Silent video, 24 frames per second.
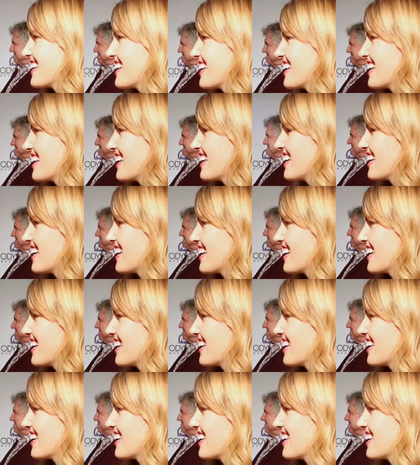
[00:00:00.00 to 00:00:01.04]

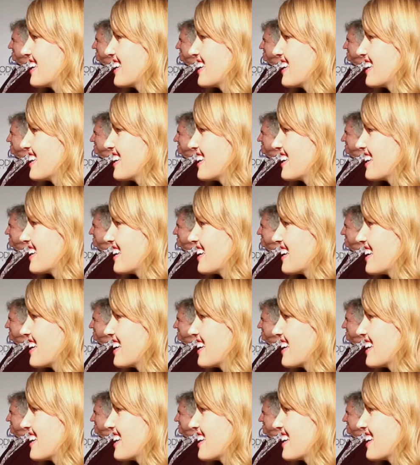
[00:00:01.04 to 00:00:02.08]

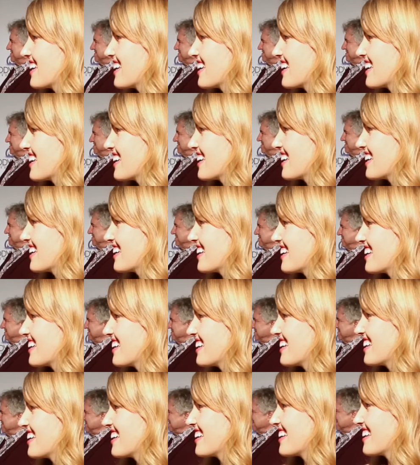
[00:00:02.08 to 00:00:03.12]
(not speaking)